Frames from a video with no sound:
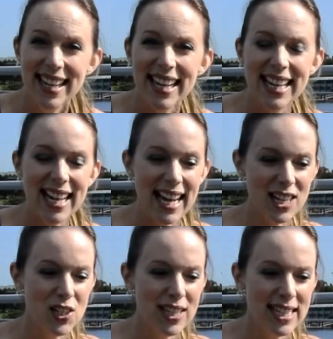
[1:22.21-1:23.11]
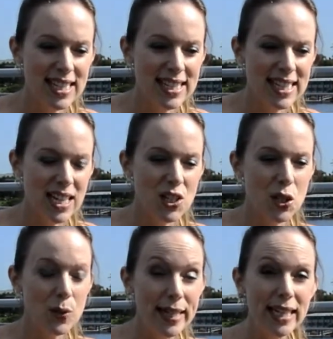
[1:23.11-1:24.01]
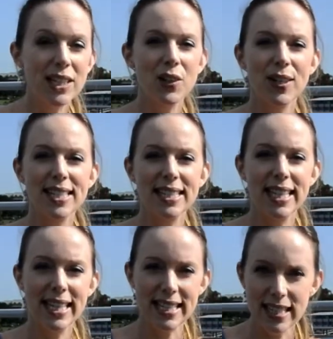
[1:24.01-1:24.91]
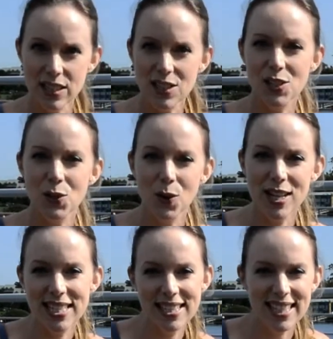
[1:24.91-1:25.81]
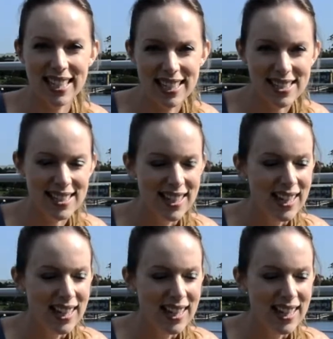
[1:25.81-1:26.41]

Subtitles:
it actually is said to increase heat and destroy disease.